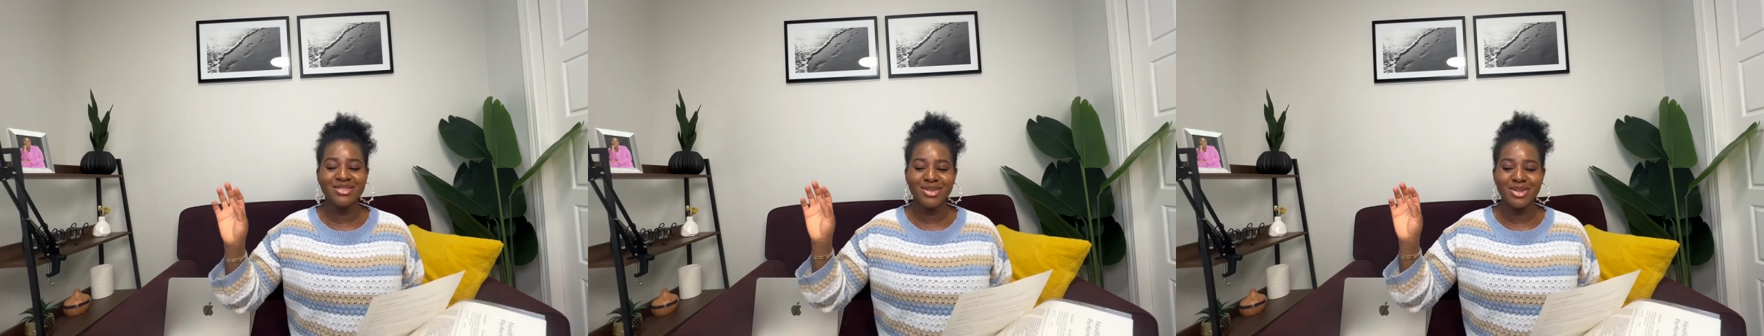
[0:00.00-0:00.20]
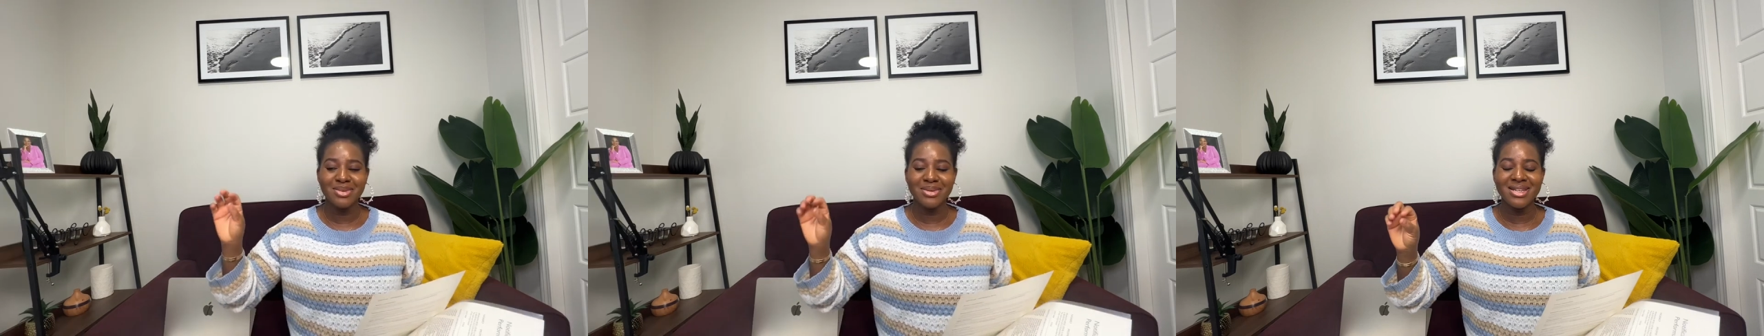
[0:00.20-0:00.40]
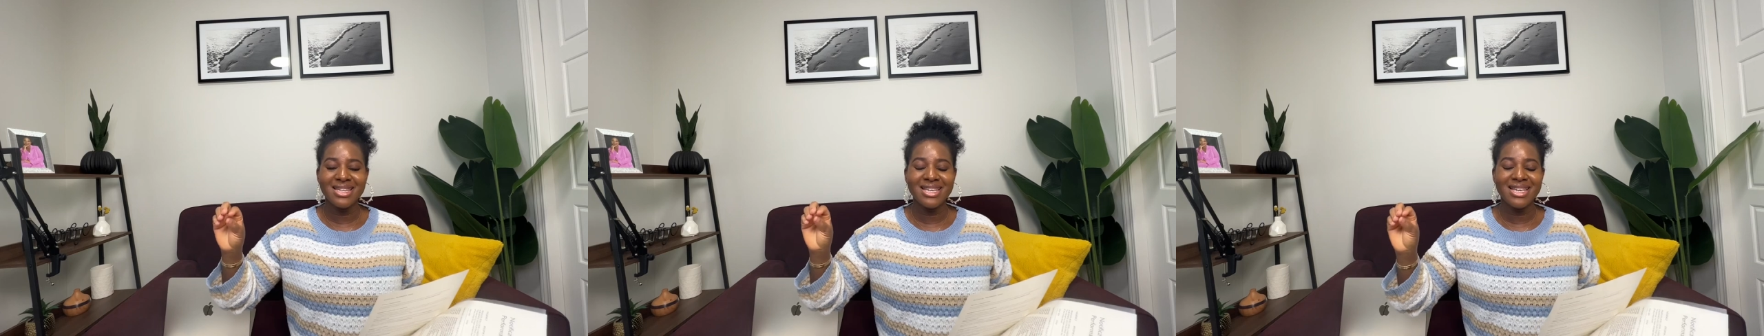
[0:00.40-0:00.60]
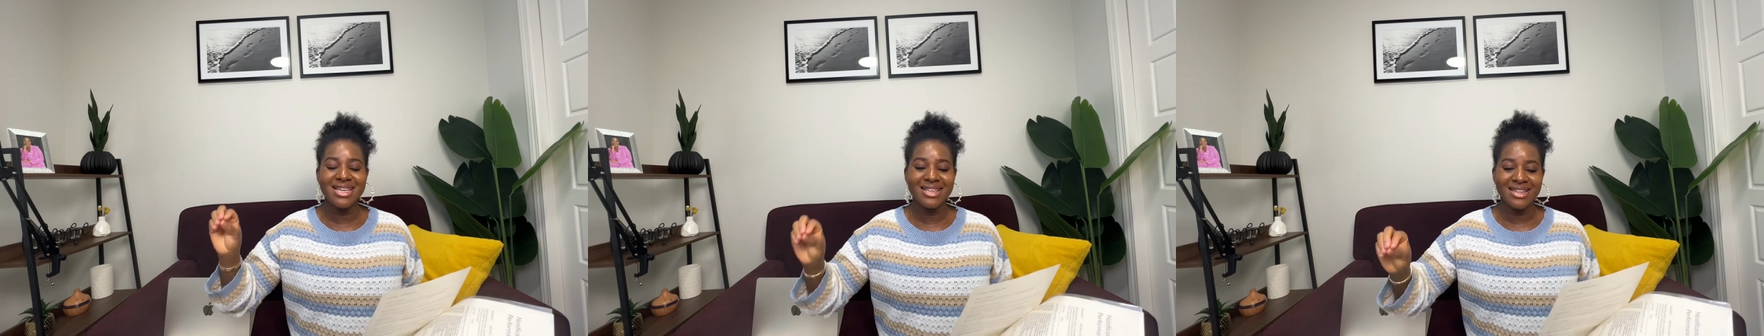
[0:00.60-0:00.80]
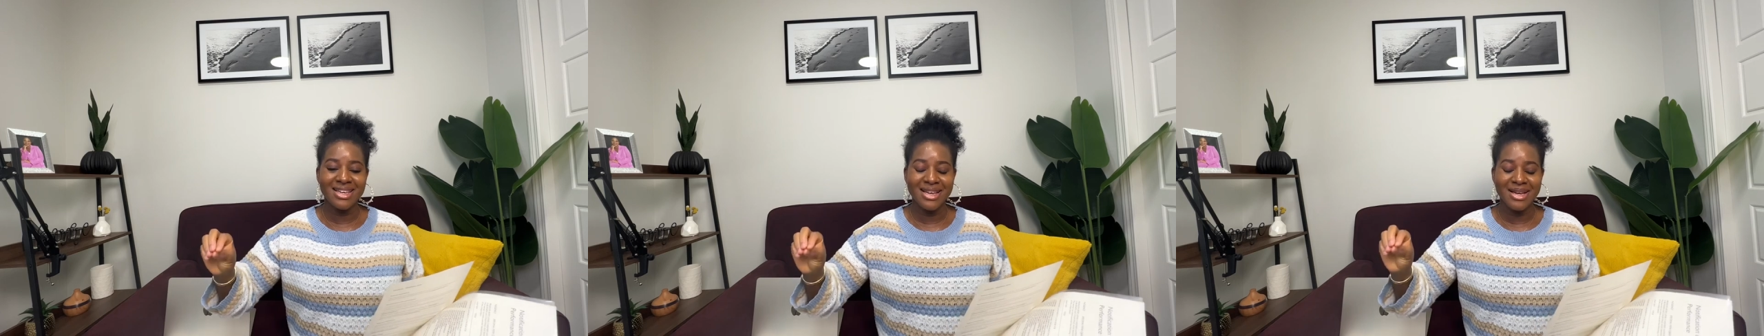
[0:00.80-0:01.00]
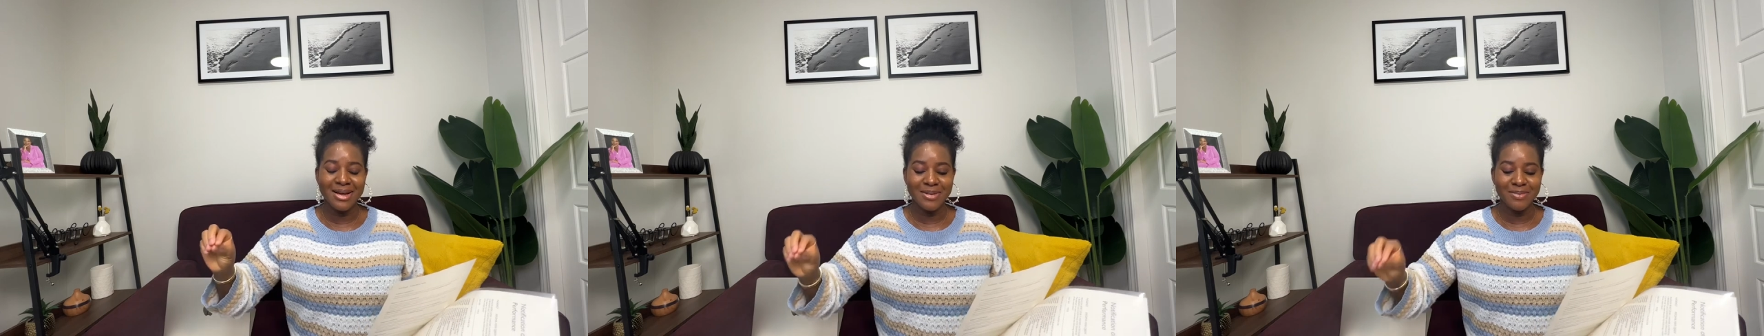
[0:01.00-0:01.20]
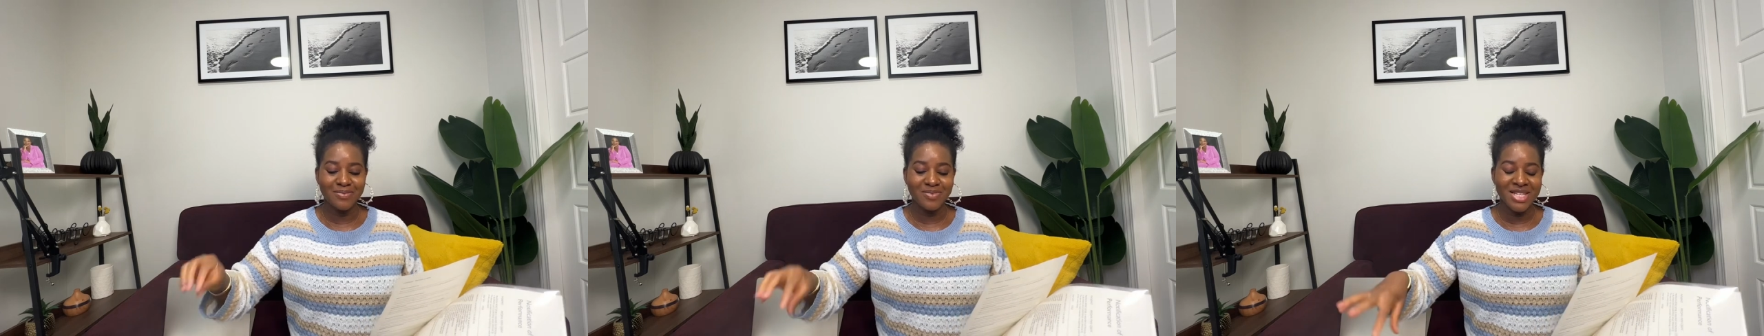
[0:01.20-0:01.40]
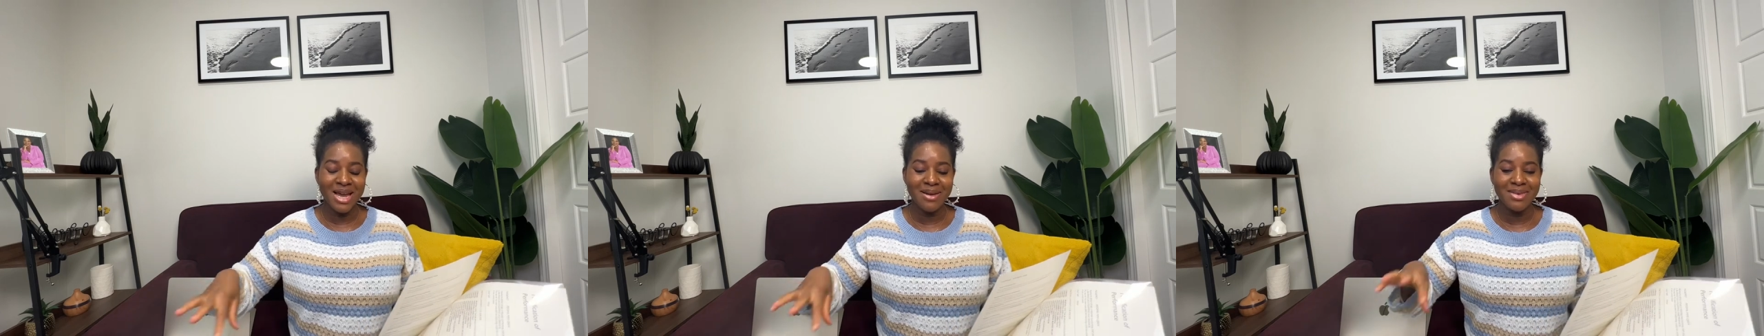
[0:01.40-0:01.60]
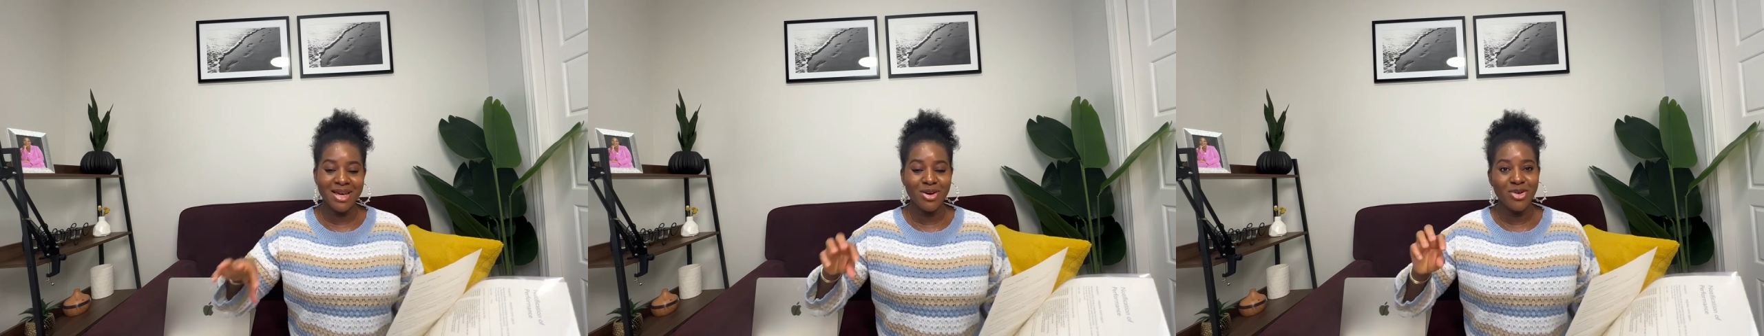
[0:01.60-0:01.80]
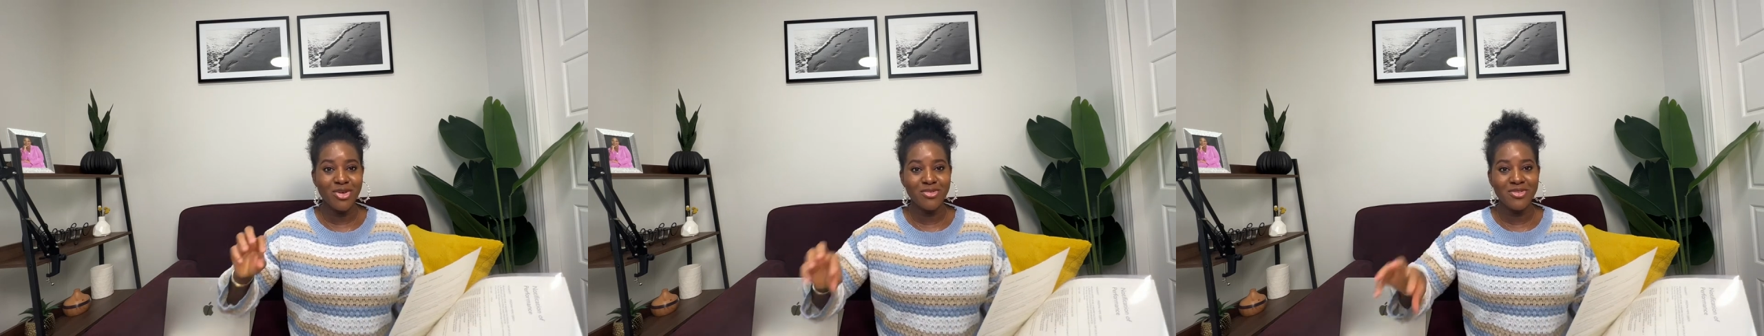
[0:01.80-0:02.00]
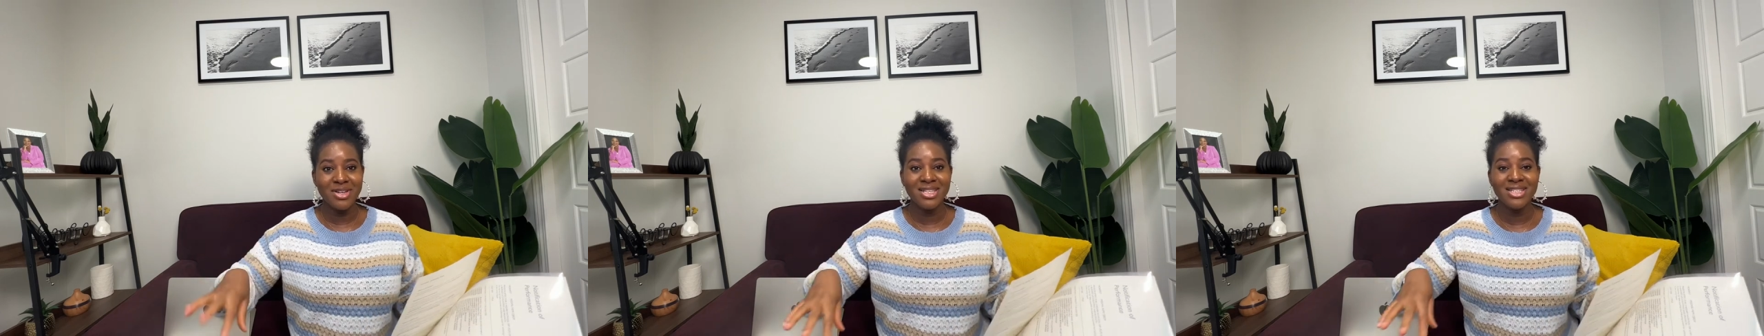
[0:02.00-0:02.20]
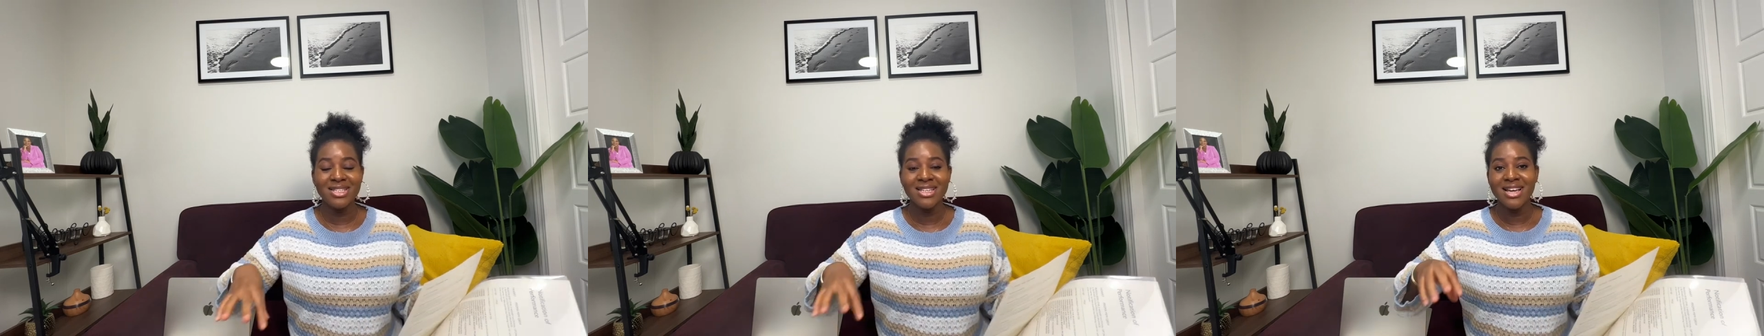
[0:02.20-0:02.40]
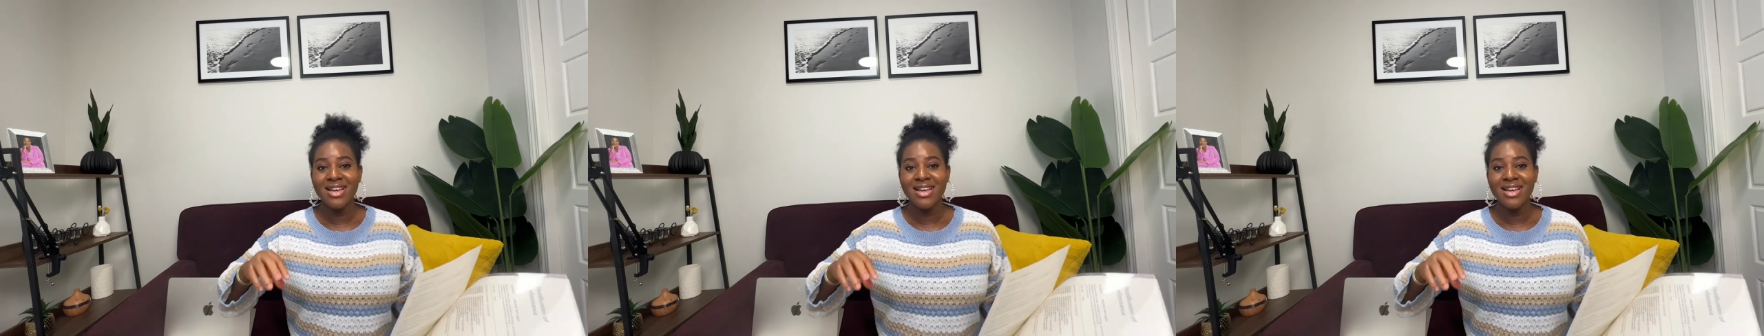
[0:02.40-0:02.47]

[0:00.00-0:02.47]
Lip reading: during the time that COVID,